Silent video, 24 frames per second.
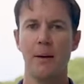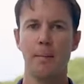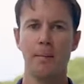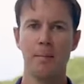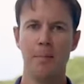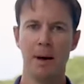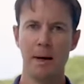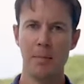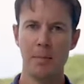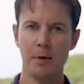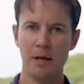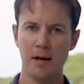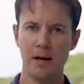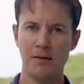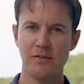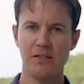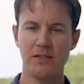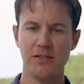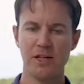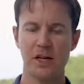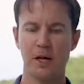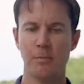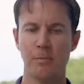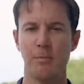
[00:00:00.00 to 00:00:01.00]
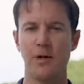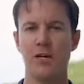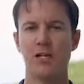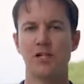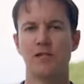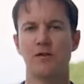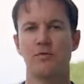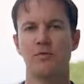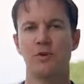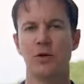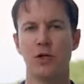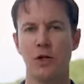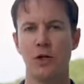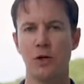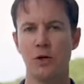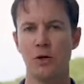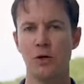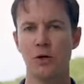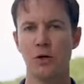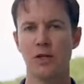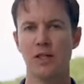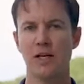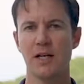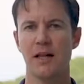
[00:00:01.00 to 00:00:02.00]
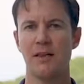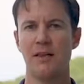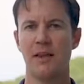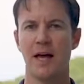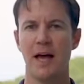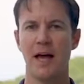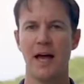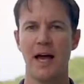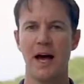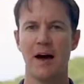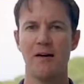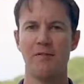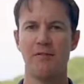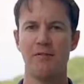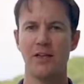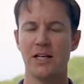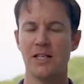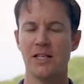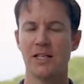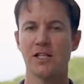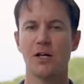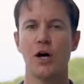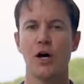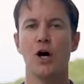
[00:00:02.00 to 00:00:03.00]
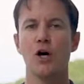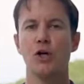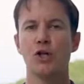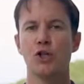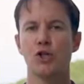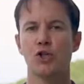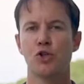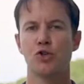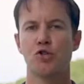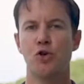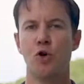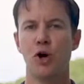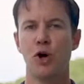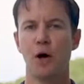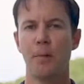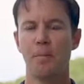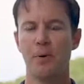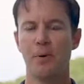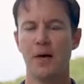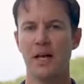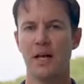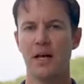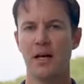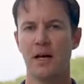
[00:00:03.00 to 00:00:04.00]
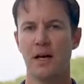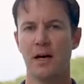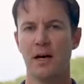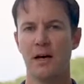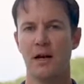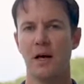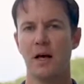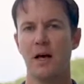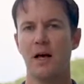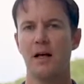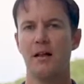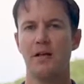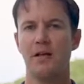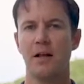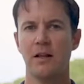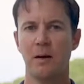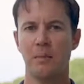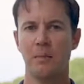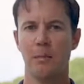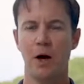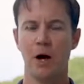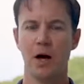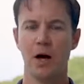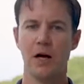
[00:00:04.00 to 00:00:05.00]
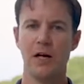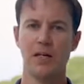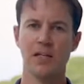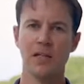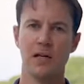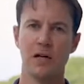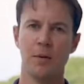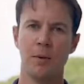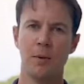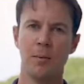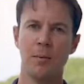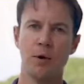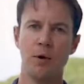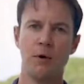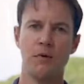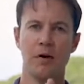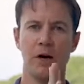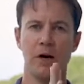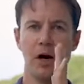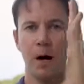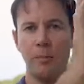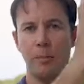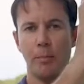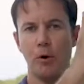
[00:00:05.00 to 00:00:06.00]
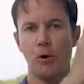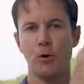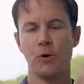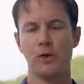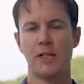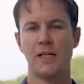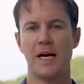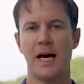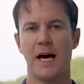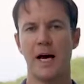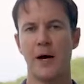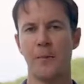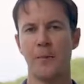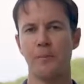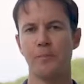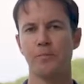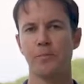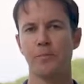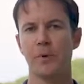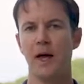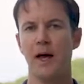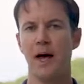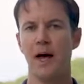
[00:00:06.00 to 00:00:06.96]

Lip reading: Maybe they've seen a piece of news and they have this strong opinion that the market's going to be moving up or down.